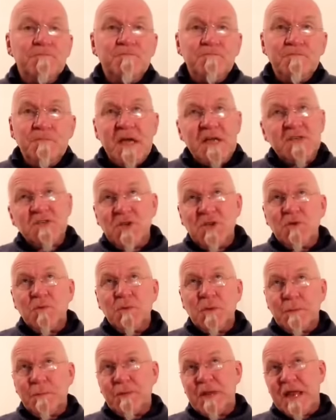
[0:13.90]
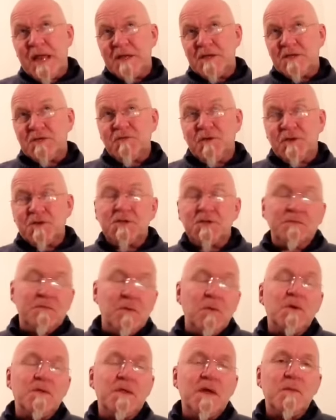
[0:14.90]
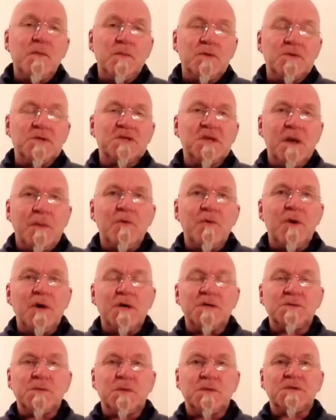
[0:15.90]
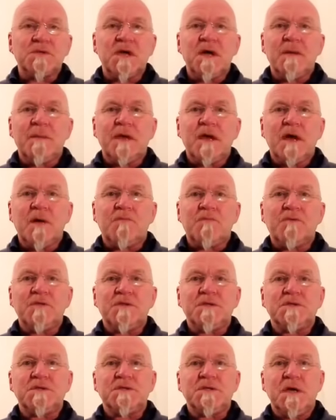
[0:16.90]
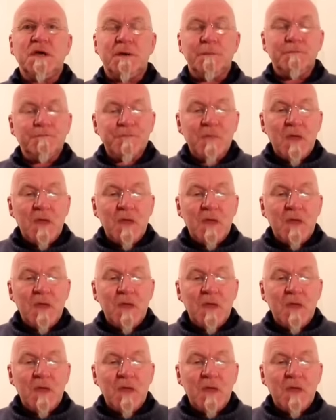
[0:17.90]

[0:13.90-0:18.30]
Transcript: Let's deal with the planets first of all, and then we'll summarise what's coming up for this year.